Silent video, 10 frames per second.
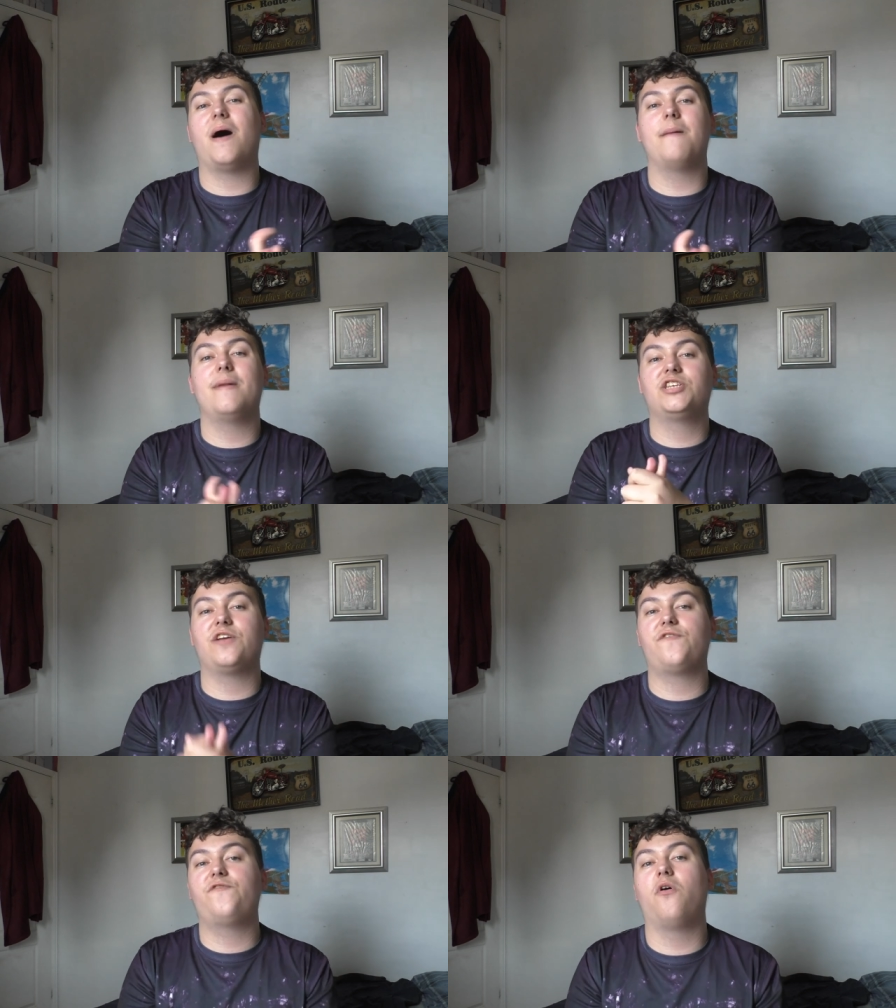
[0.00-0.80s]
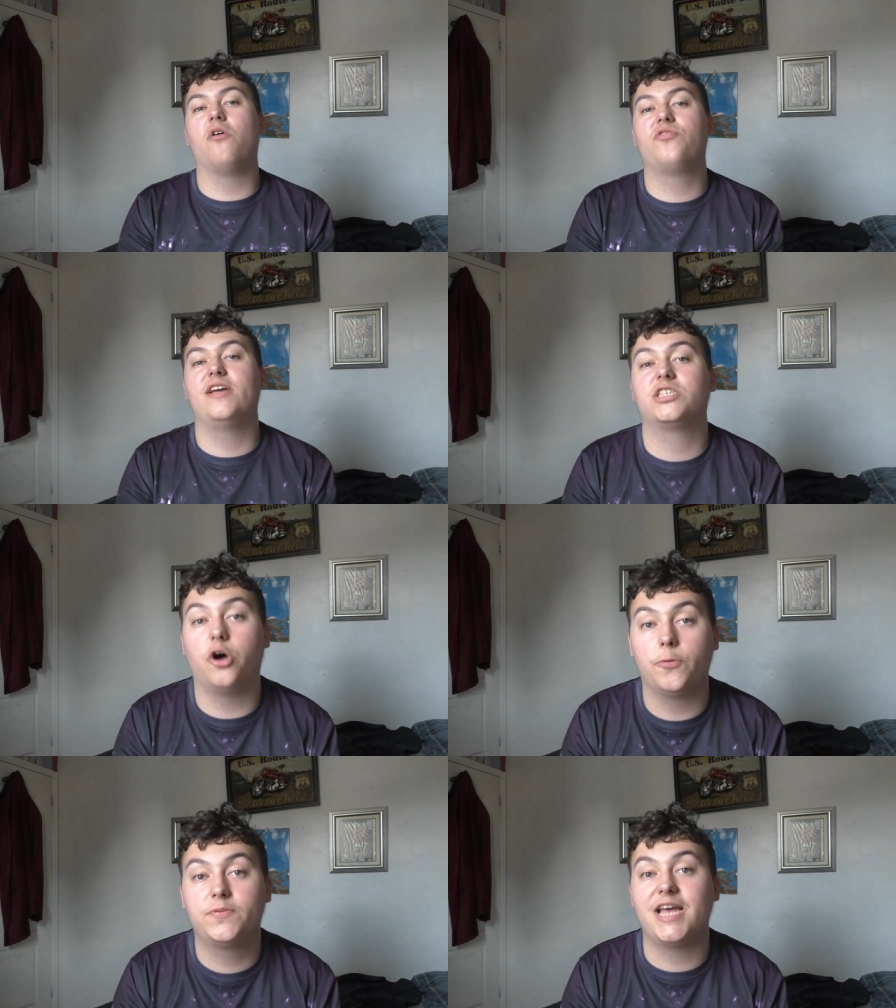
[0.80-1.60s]
Park Magic for this
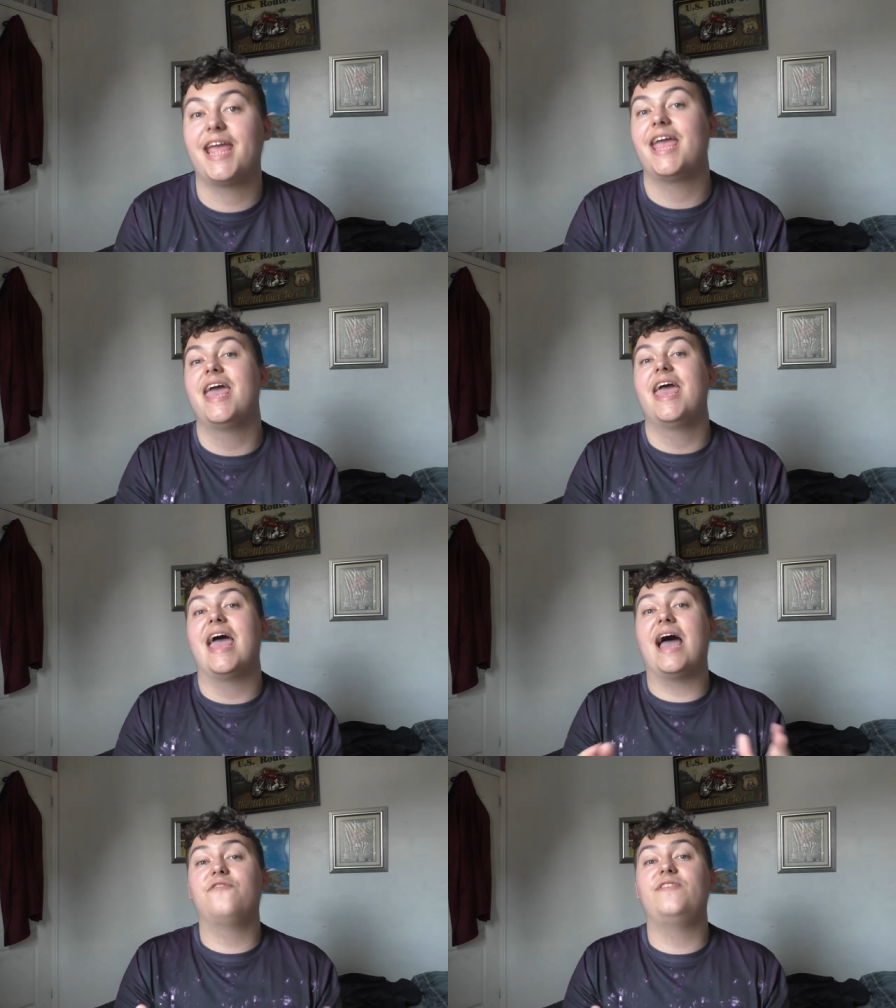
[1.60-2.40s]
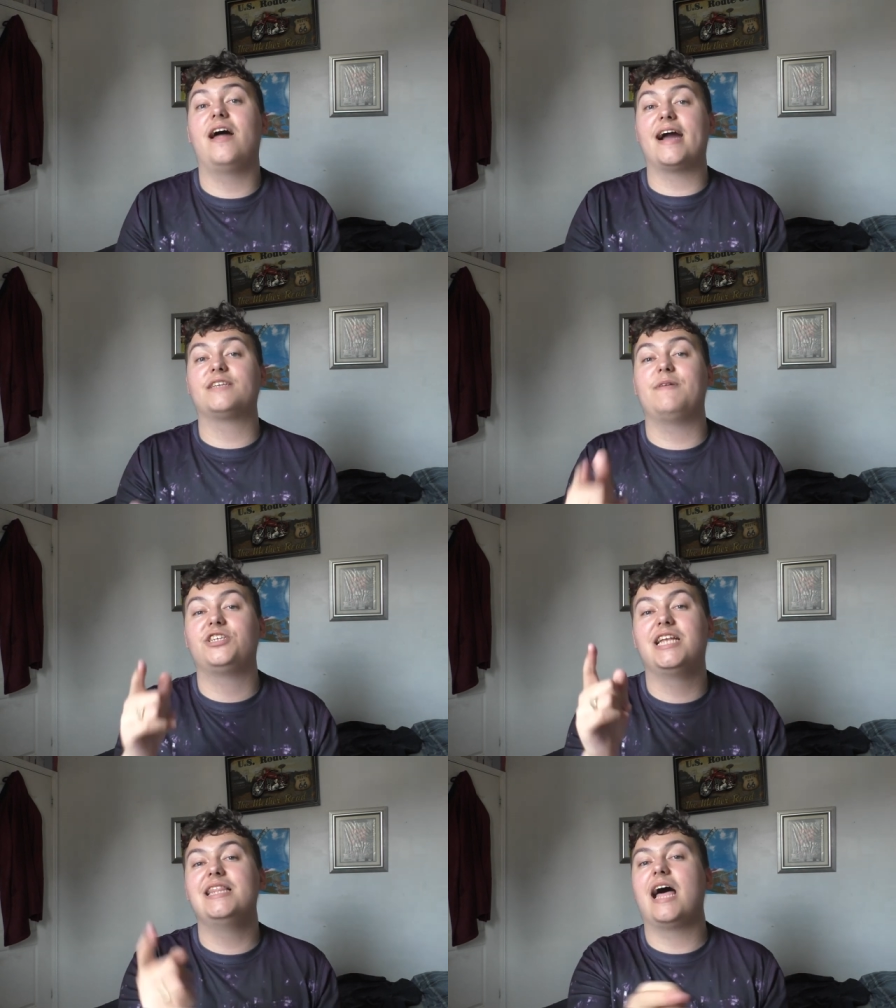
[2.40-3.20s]
update. And for now, guys, make
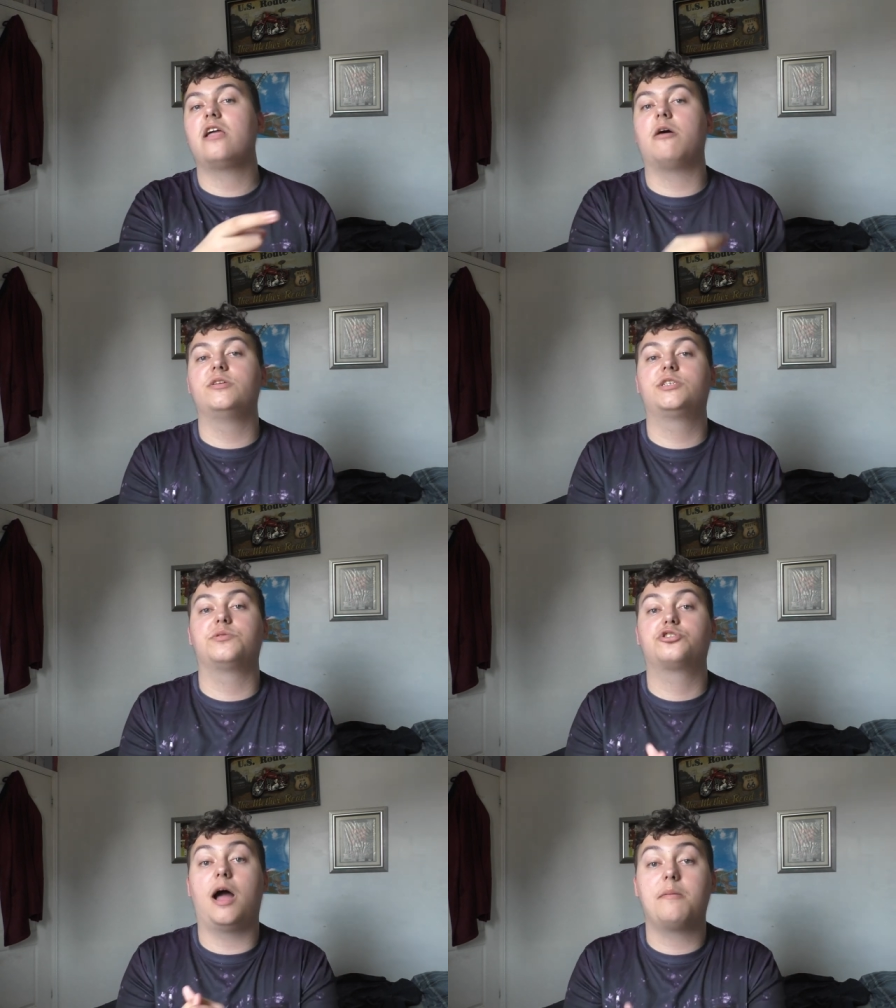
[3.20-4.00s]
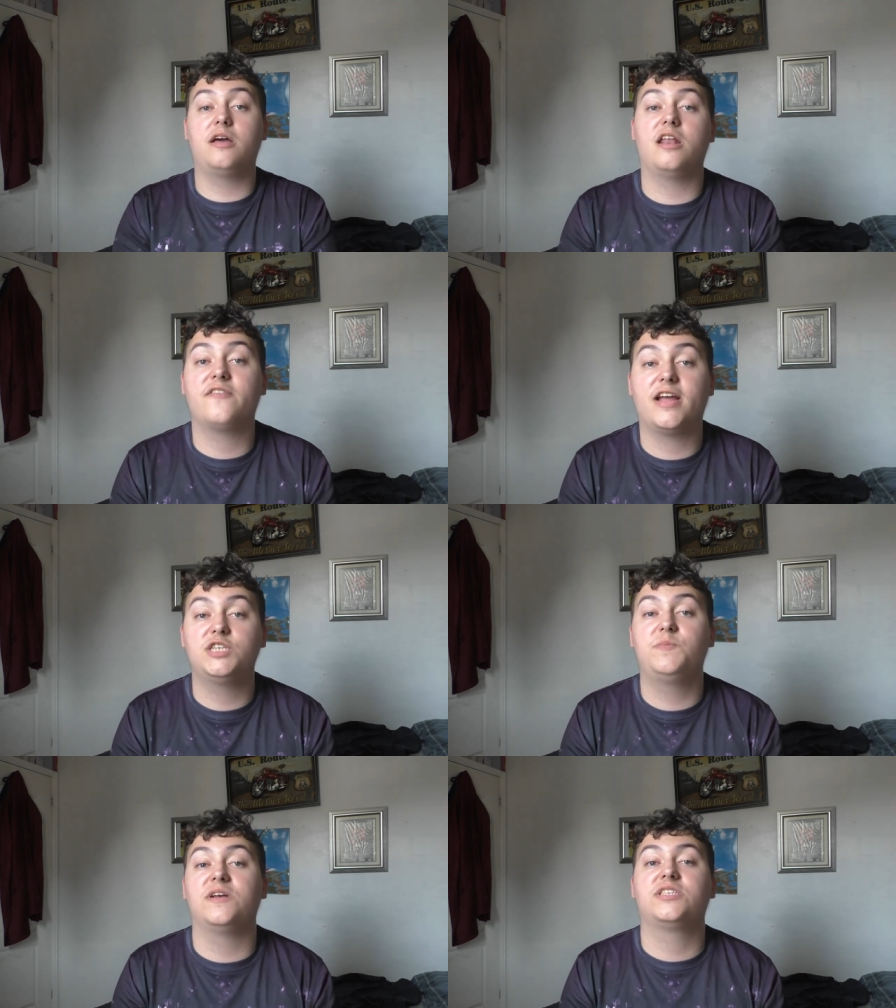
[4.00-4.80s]
sure you like, comment, subscribe, click the
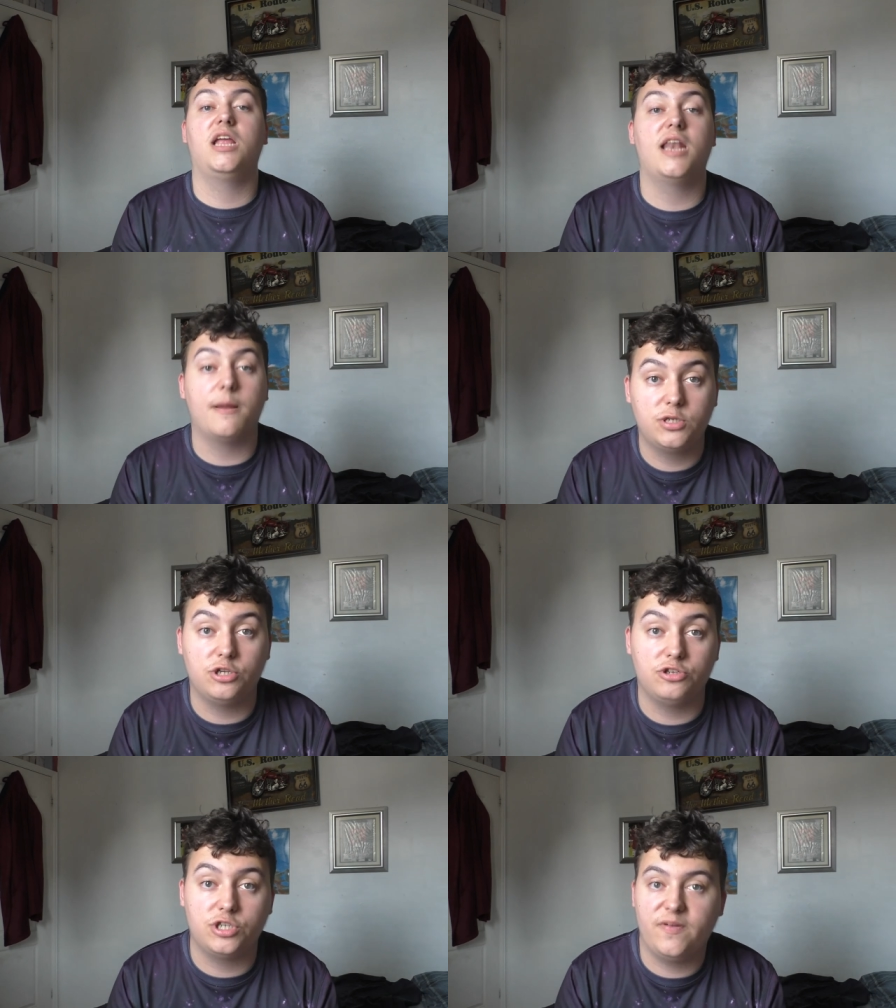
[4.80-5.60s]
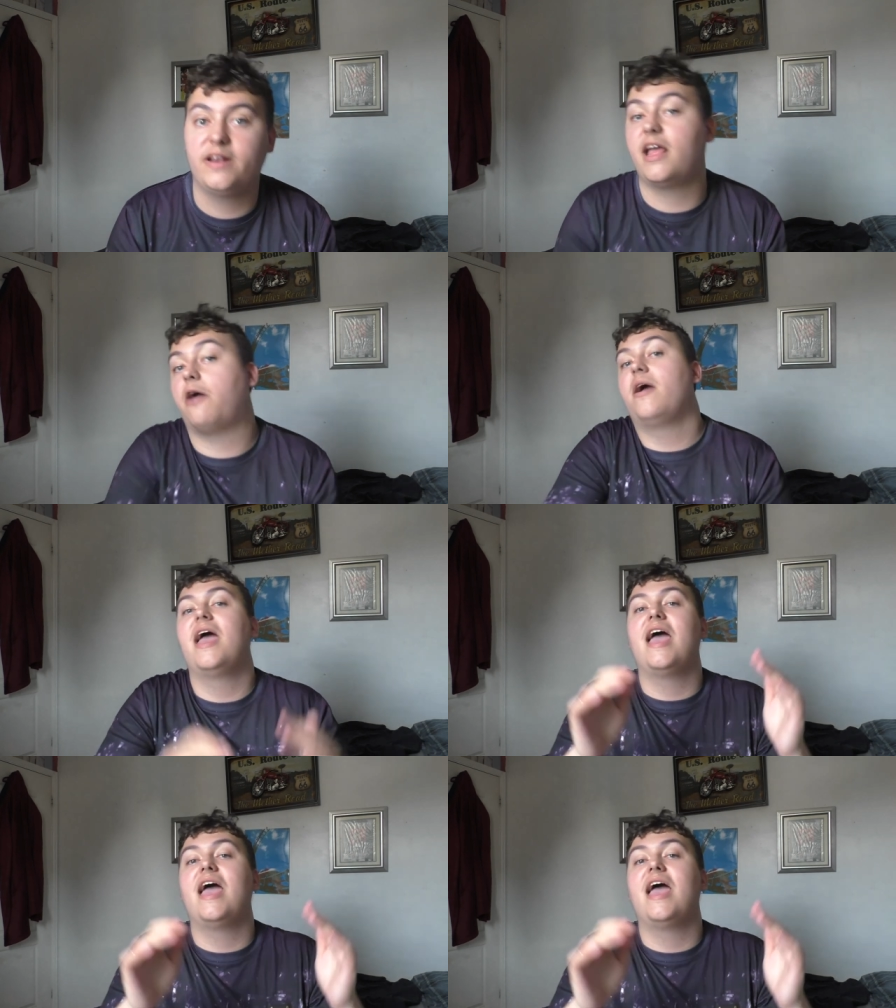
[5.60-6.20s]
notification bell so you never miss a YouTube video.